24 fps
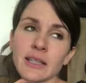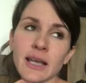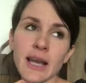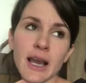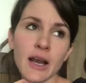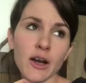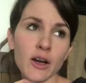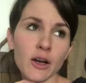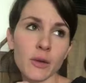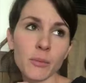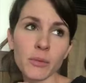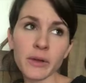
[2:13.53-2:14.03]

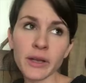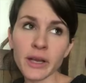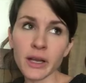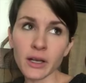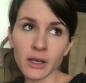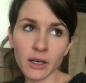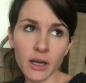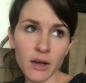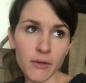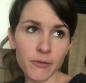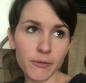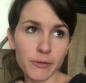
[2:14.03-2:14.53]
terribly
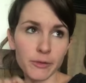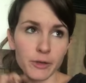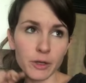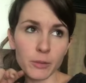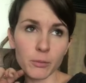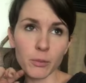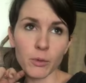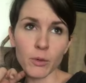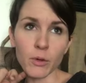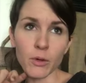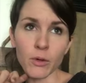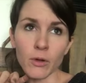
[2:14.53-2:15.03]

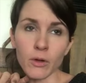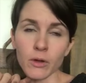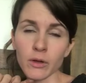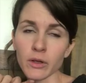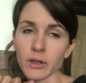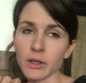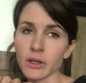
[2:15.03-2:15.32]
uncomfortable,